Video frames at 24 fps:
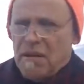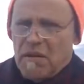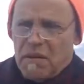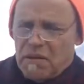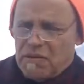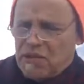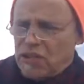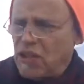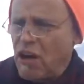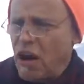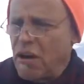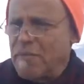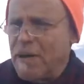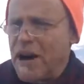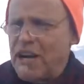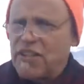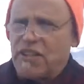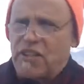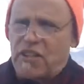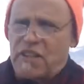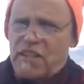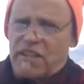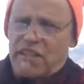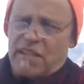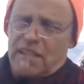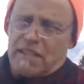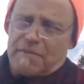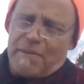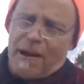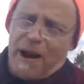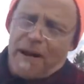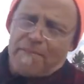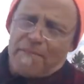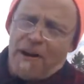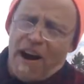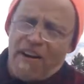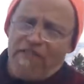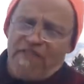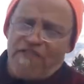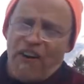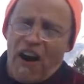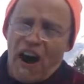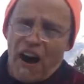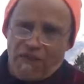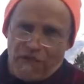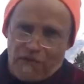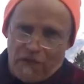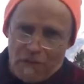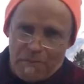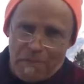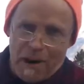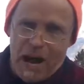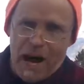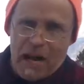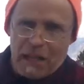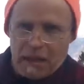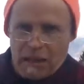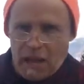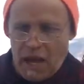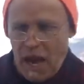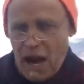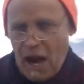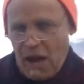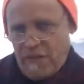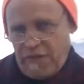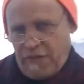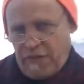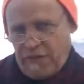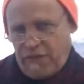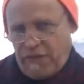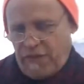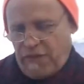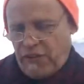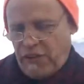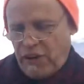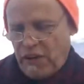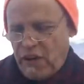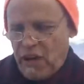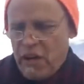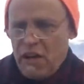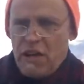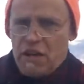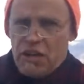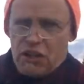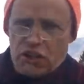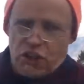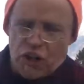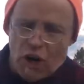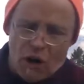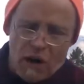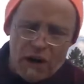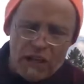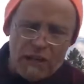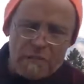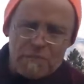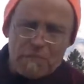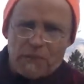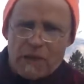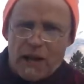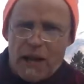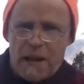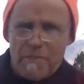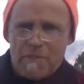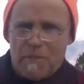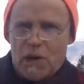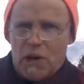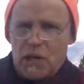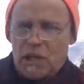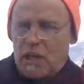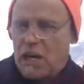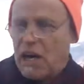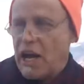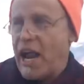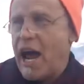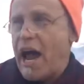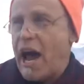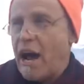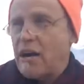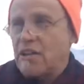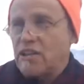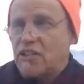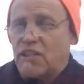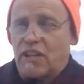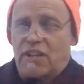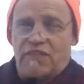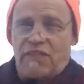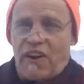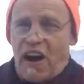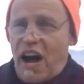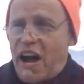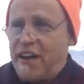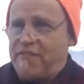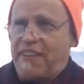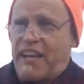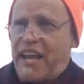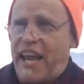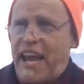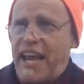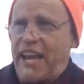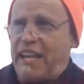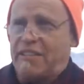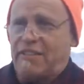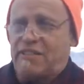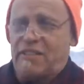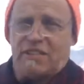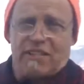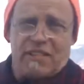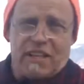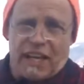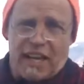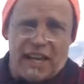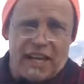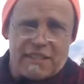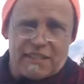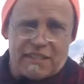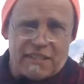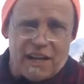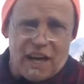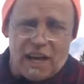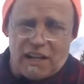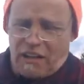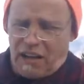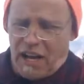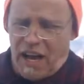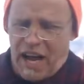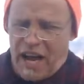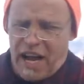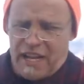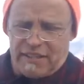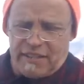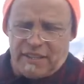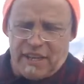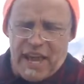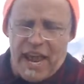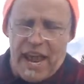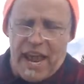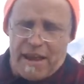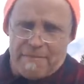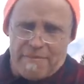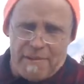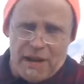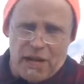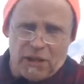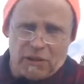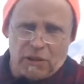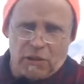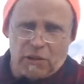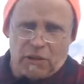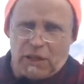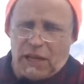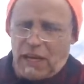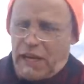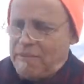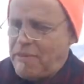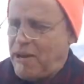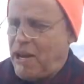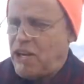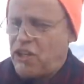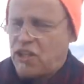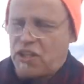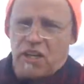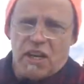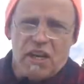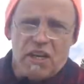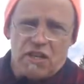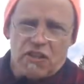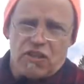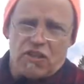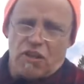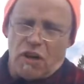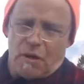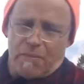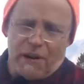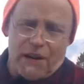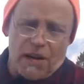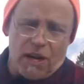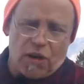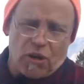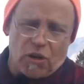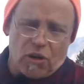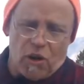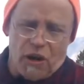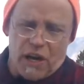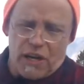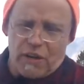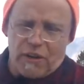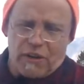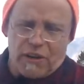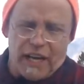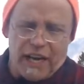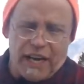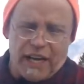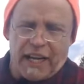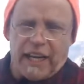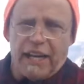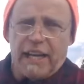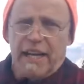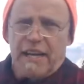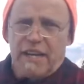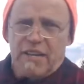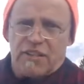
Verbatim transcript: So much of this is about my fight for my life. Showing the playbook on how to survive cancers against all odds, AML, leukemia, so many are going to get it.